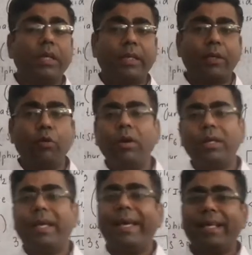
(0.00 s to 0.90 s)

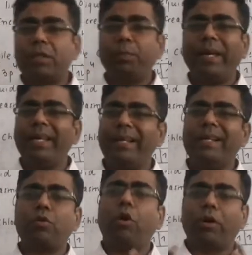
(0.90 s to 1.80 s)
cannot expand
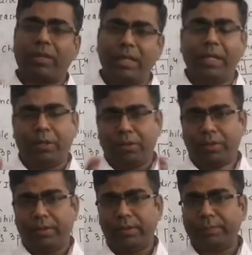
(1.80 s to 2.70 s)
its
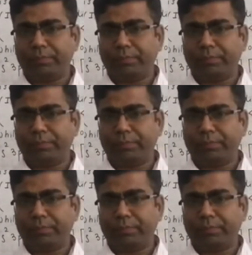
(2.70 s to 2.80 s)
octet.